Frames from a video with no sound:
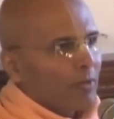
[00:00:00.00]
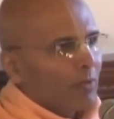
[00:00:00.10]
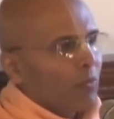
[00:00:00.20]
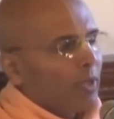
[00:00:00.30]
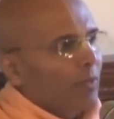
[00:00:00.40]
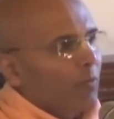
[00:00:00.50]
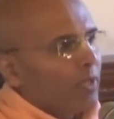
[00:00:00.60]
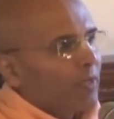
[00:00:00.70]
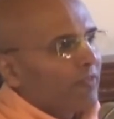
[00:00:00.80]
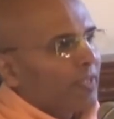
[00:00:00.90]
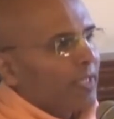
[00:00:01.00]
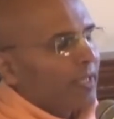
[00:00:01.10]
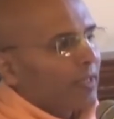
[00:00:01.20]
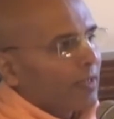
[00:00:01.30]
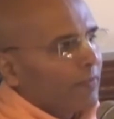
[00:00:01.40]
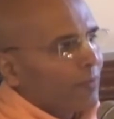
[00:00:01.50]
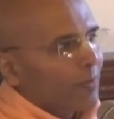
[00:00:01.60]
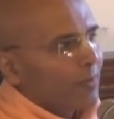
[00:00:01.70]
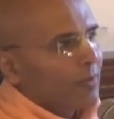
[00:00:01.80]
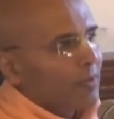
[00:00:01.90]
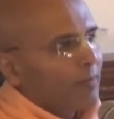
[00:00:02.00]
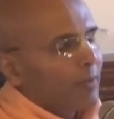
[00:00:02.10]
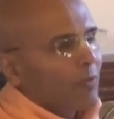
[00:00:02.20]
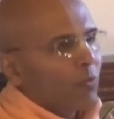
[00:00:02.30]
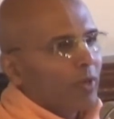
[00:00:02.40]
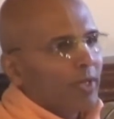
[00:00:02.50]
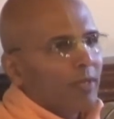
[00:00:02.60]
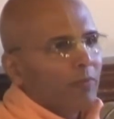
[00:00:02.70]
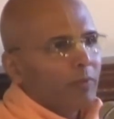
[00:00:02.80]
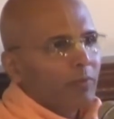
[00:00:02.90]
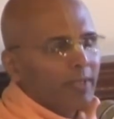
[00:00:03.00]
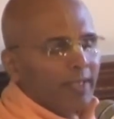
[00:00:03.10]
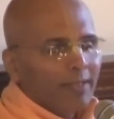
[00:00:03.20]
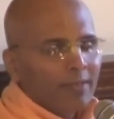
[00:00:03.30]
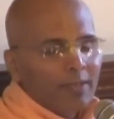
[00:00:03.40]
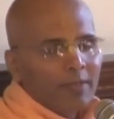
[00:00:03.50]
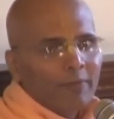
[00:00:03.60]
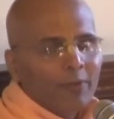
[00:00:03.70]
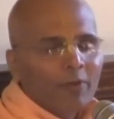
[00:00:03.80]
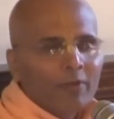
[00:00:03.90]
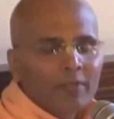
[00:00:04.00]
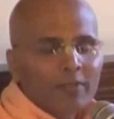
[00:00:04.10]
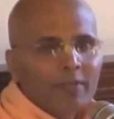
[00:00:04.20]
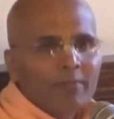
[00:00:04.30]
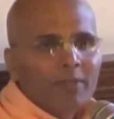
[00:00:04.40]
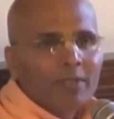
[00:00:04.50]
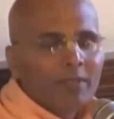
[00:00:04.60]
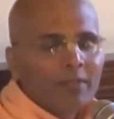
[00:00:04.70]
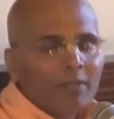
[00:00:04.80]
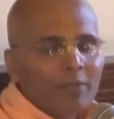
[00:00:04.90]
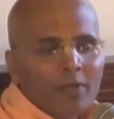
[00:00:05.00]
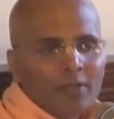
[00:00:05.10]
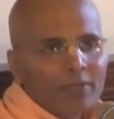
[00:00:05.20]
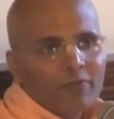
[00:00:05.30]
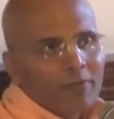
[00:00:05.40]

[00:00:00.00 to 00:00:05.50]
So when we are very careful about where we will get even ordinary material knowledge